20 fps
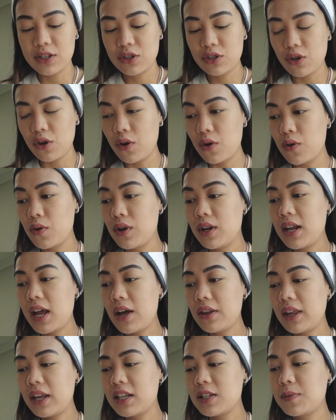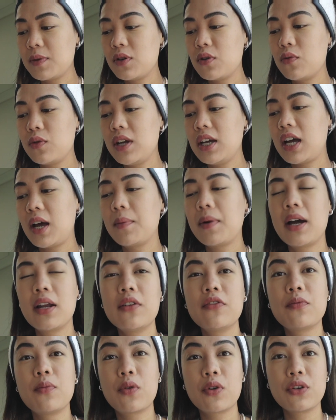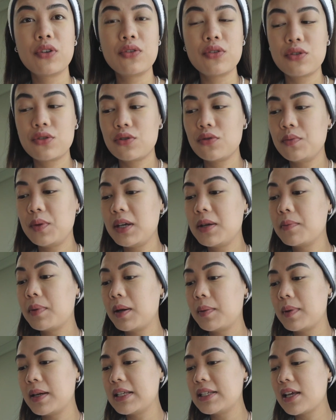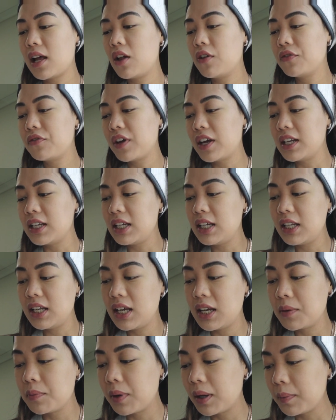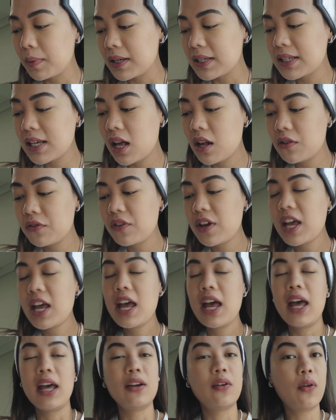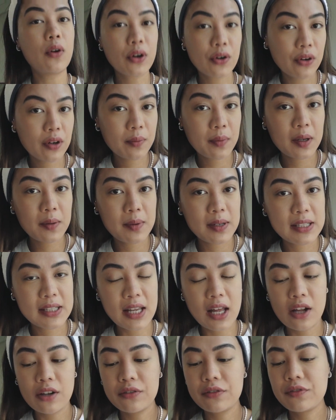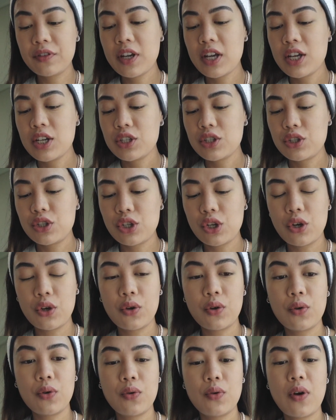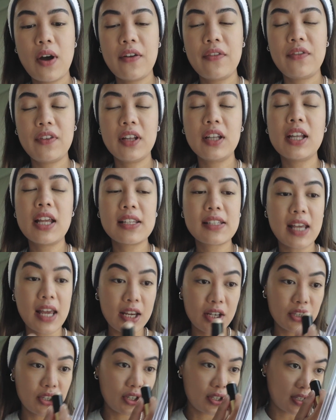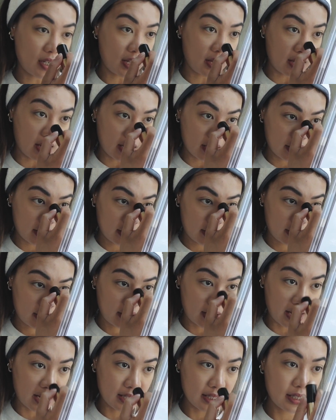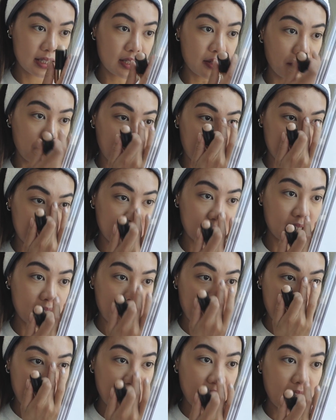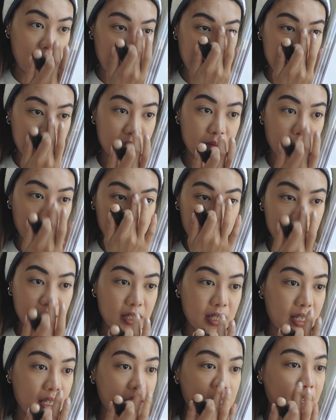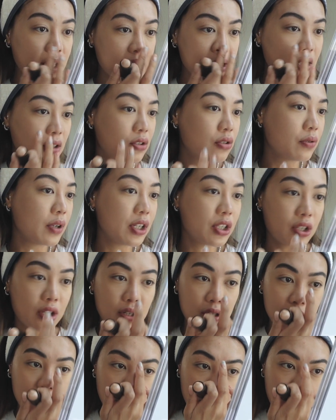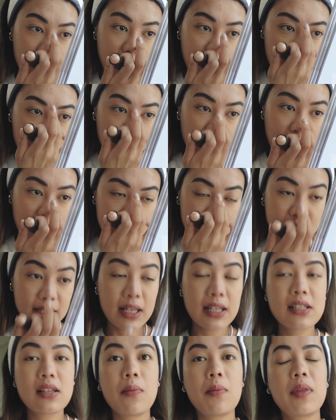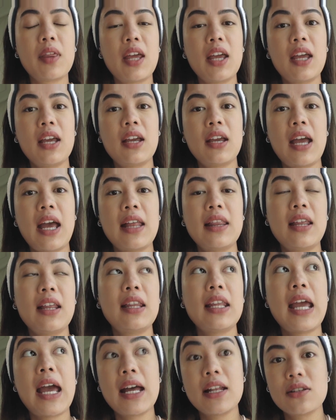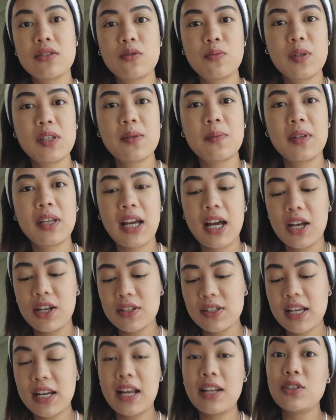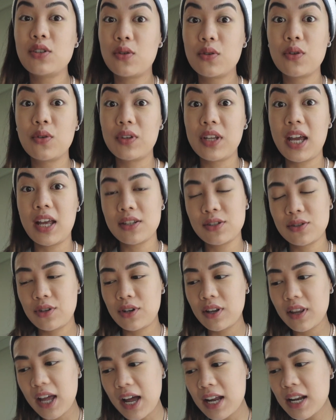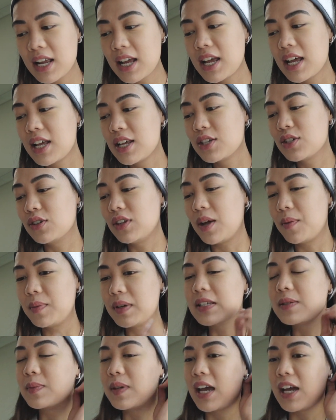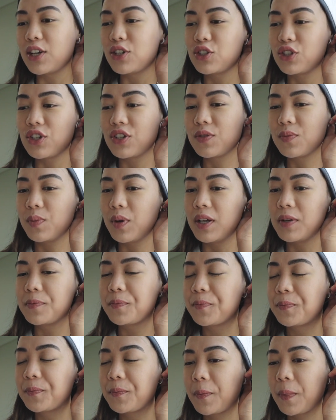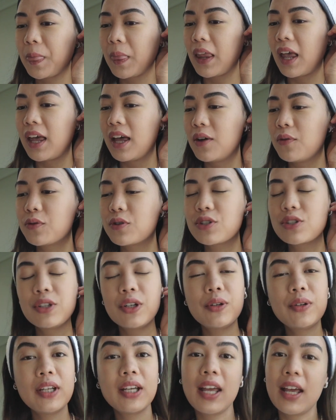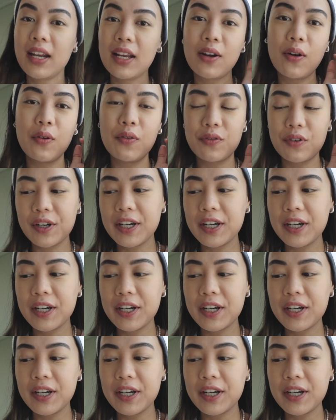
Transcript: so now that it's been a week, I'm kind of more used to being by myself and eating by myself and ordering by myself. So I feel less anxious in that sense, but it's mostly in situations where I say something and then they answer me something else and I don't know the answer to that. So that makes me anxious, but we're slowly getting over